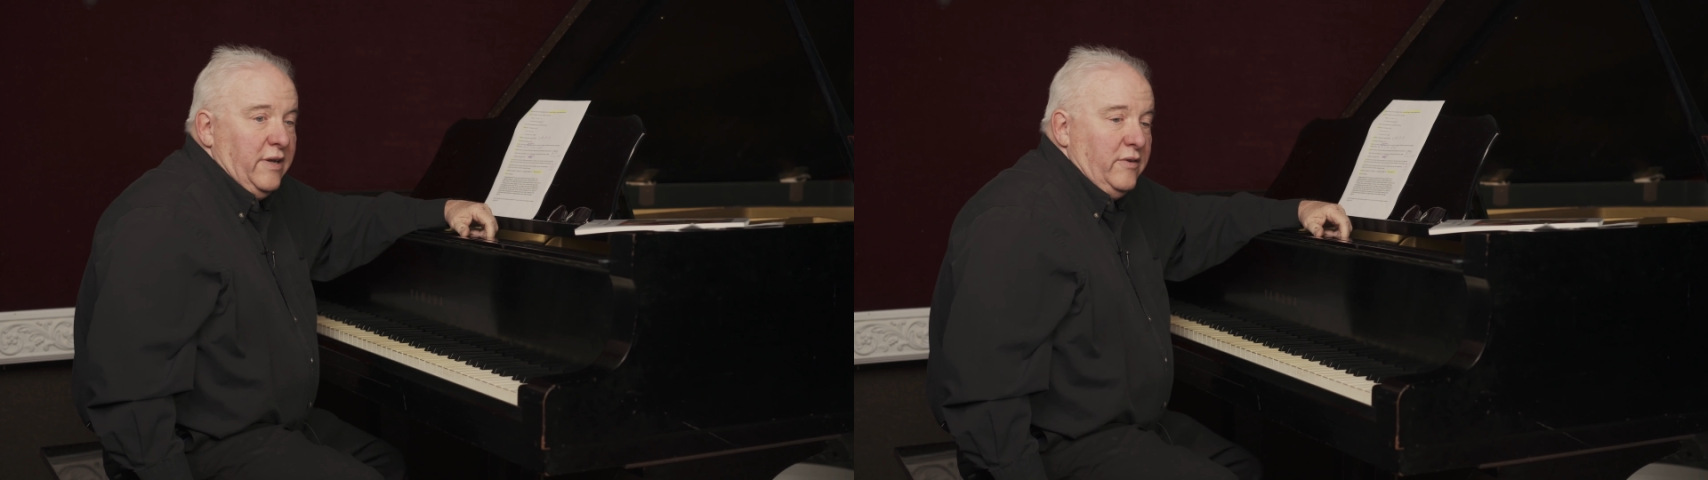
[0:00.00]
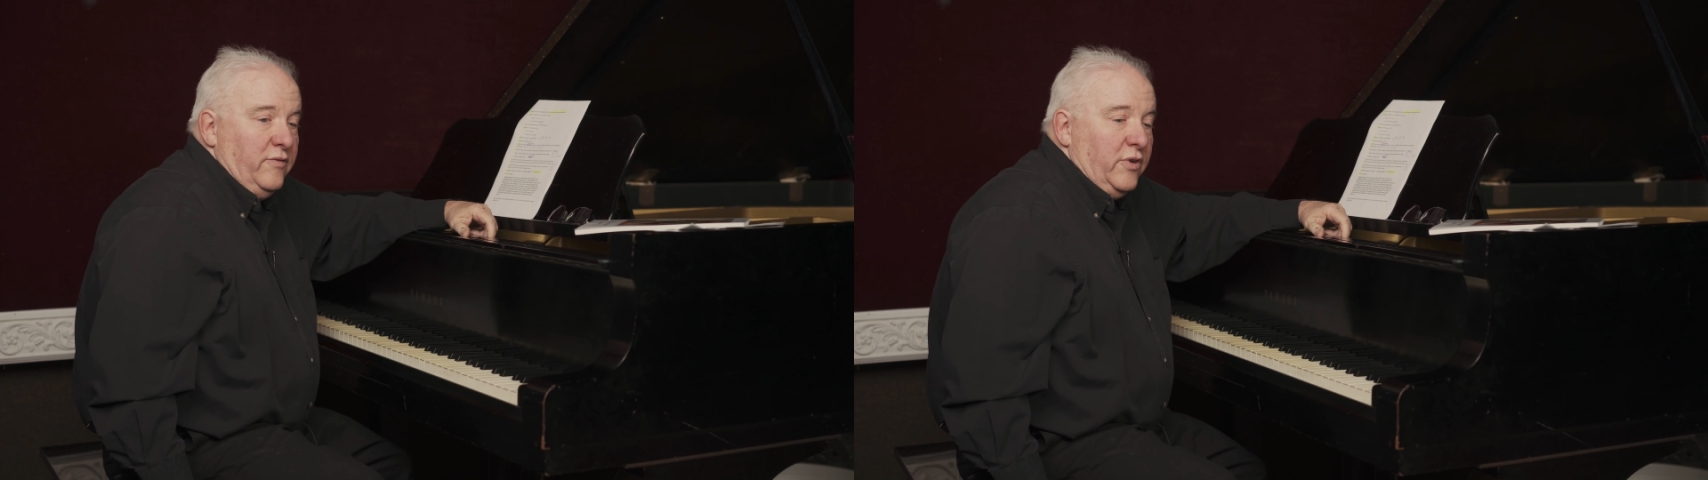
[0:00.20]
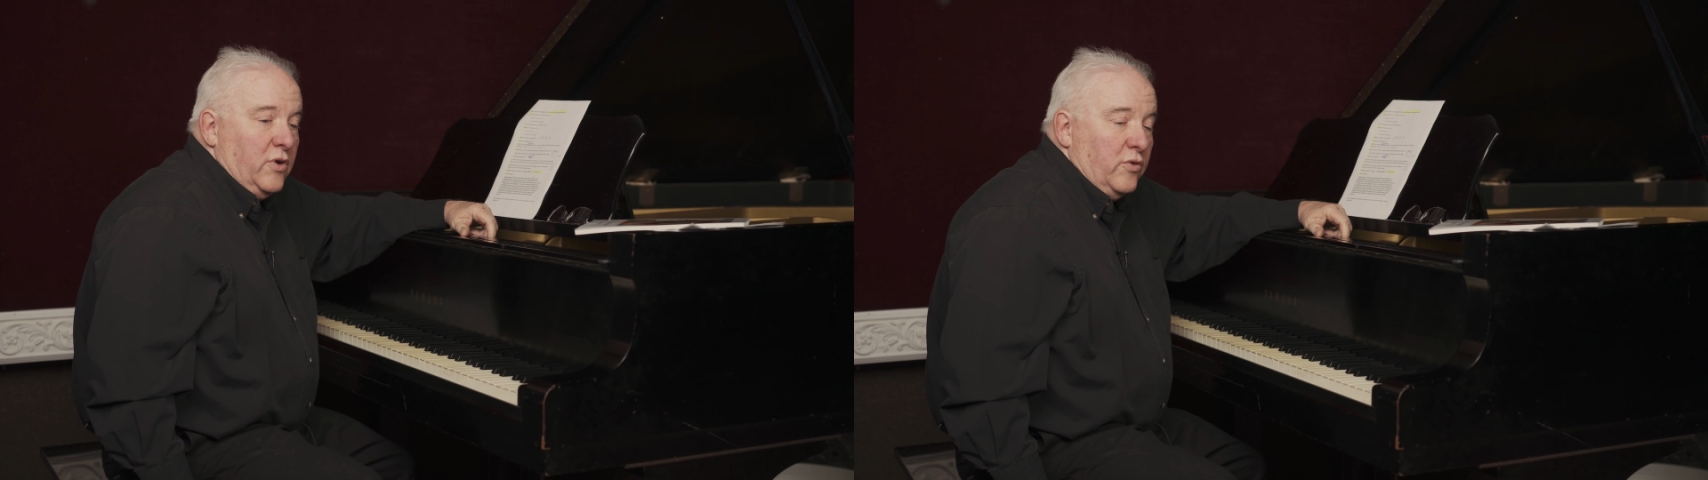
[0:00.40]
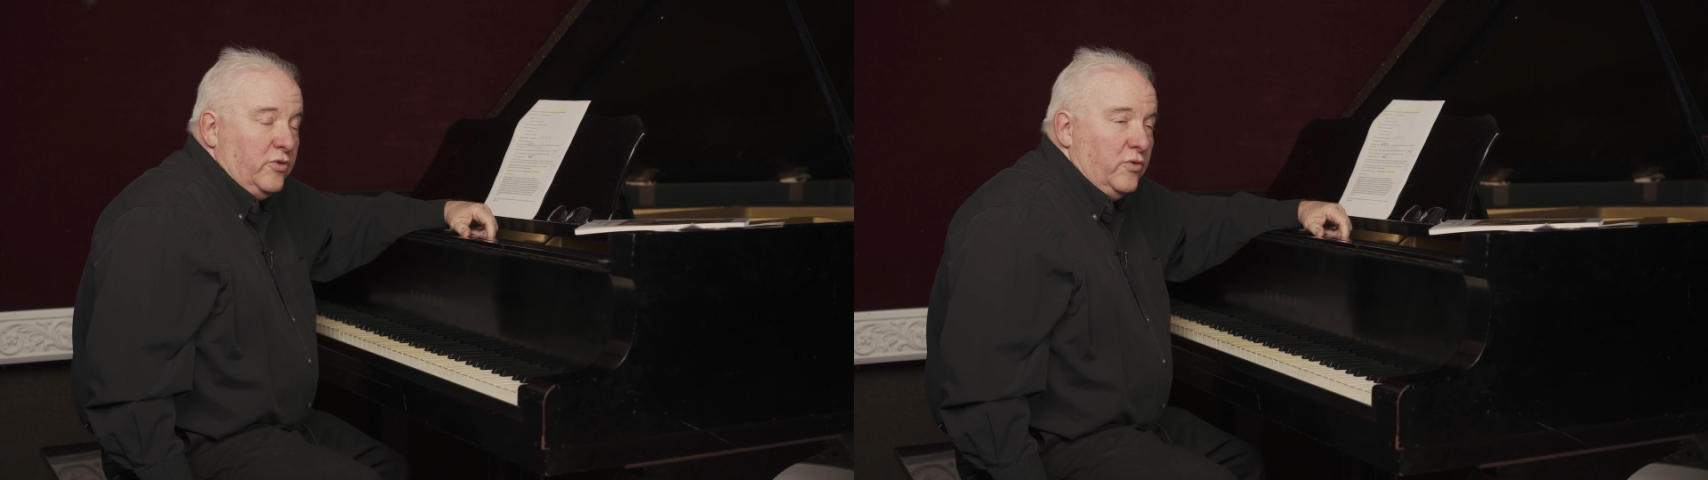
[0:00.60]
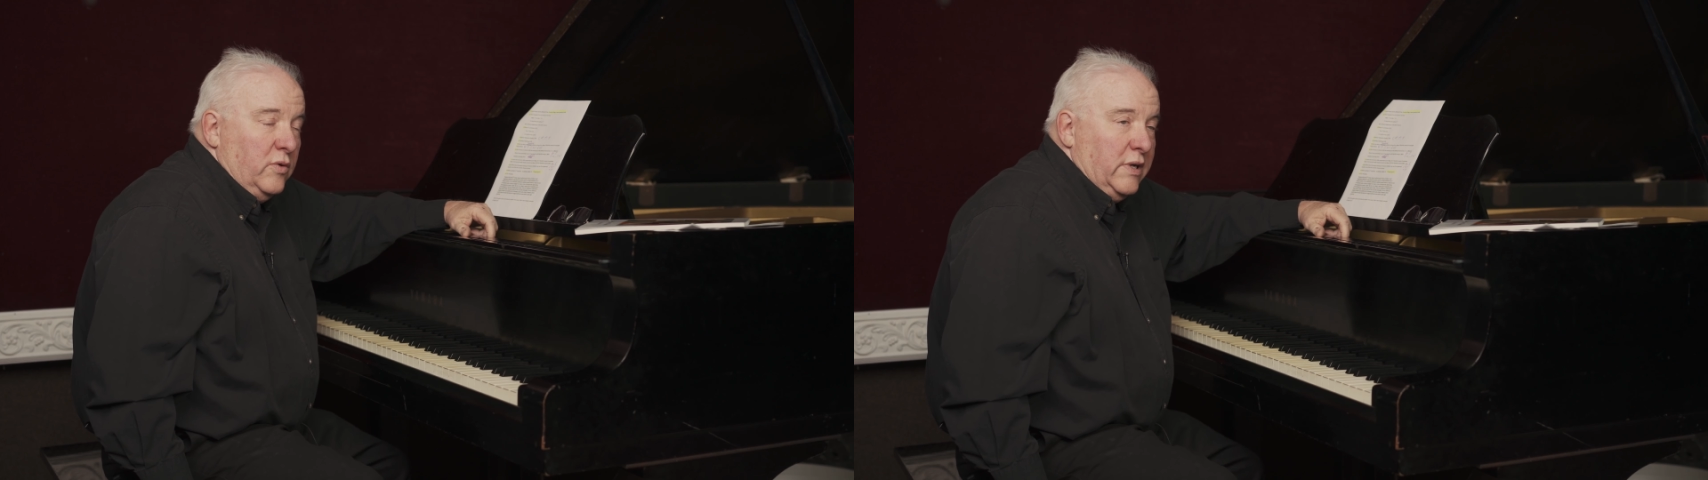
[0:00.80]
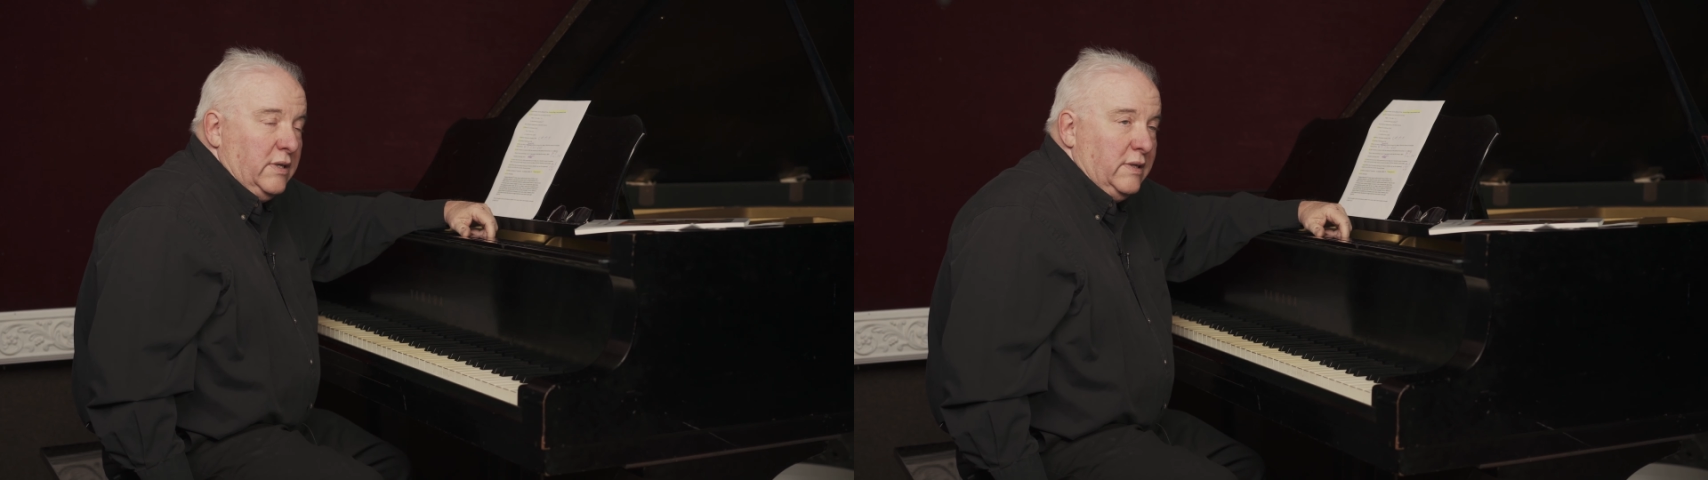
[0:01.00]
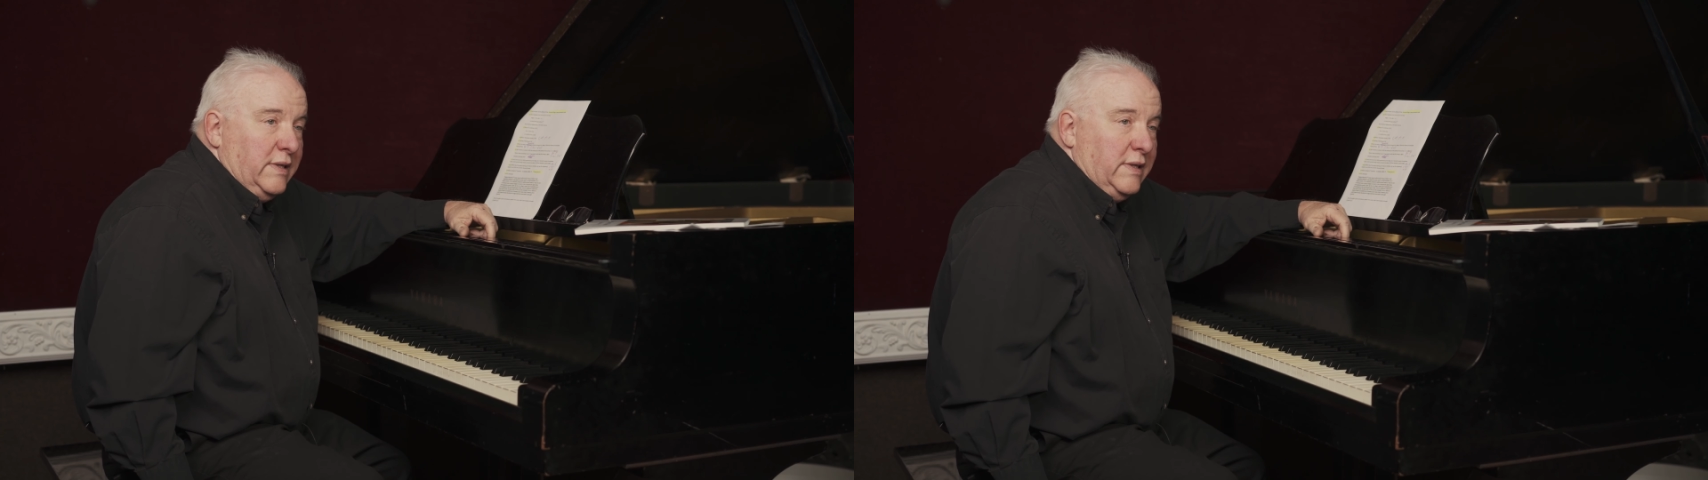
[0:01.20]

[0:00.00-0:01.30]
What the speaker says: and if you go through it,